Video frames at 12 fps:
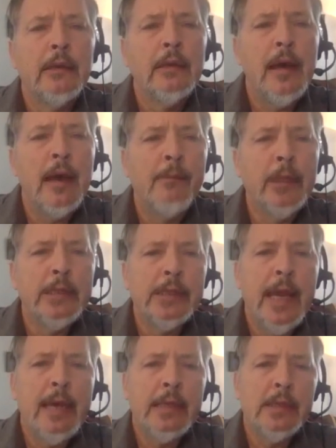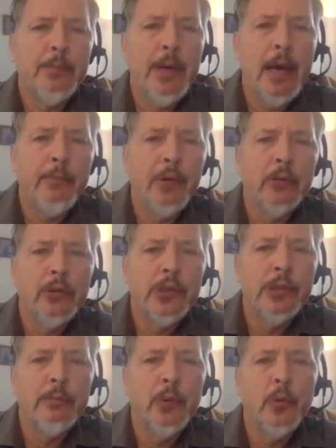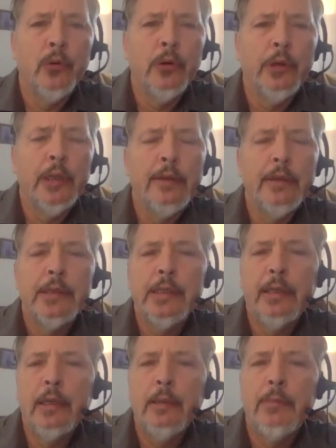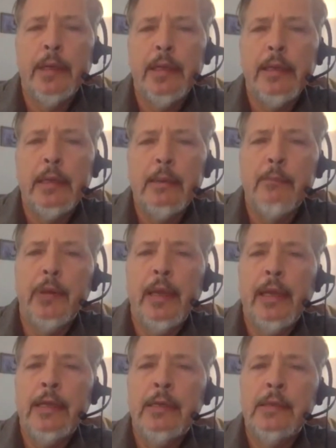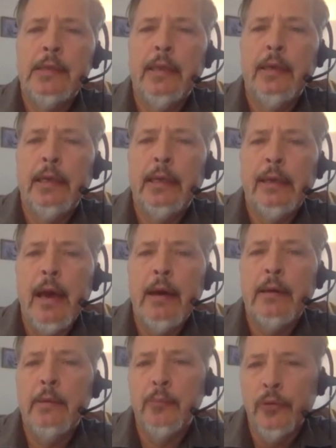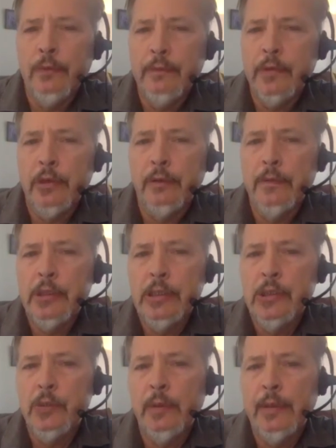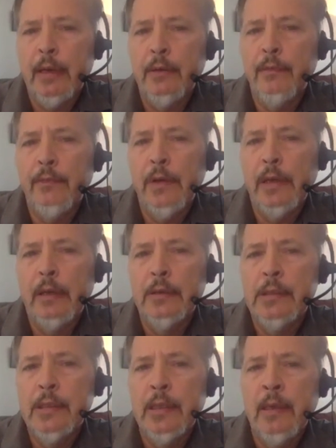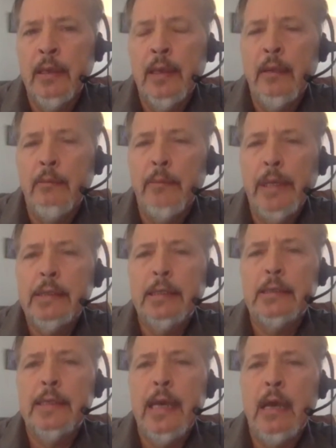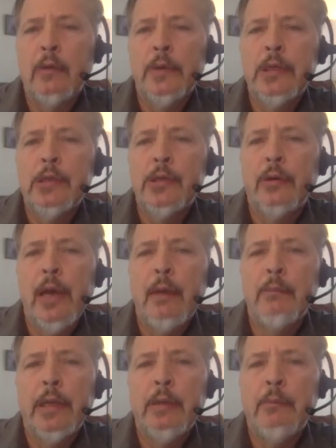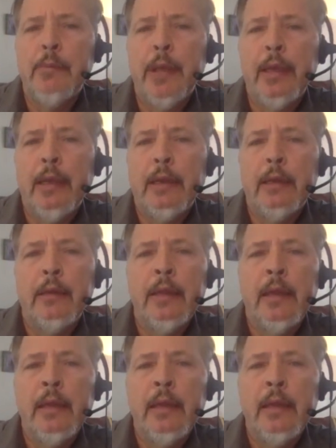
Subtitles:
Lamlis has popular support in the city, but he complains that he cannot improve services without funds. Basic salaries are not being paid.